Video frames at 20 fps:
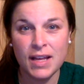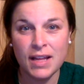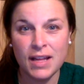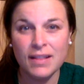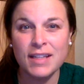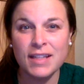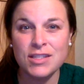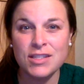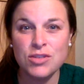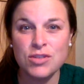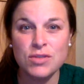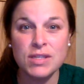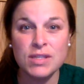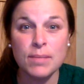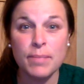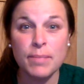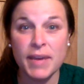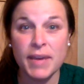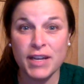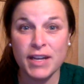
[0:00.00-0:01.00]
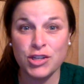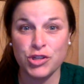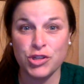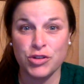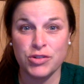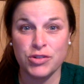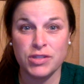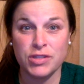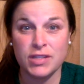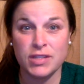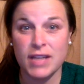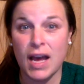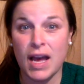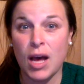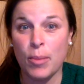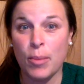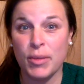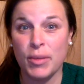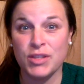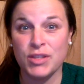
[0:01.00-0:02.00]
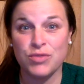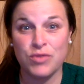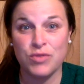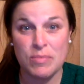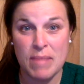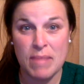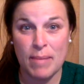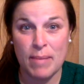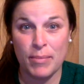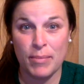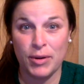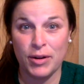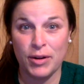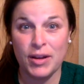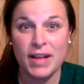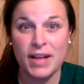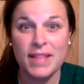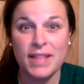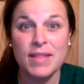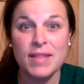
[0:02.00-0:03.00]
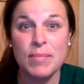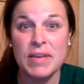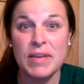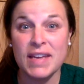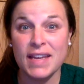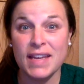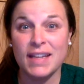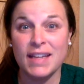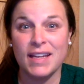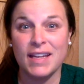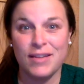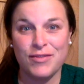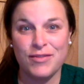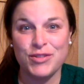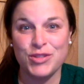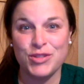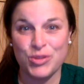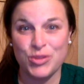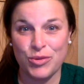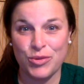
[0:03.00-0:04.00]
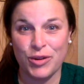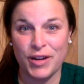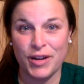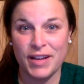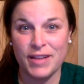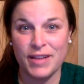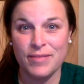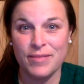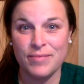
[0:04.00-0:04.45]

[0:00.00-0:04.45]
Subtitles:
Let's use some pictures to help us remember the beginning of the story.